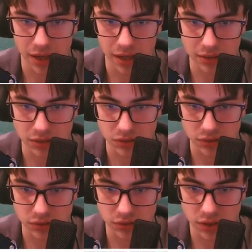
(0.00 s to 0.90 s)
and it's
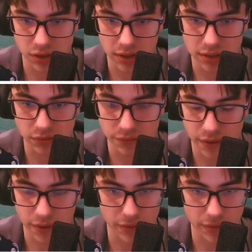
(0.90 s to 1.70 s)
just very,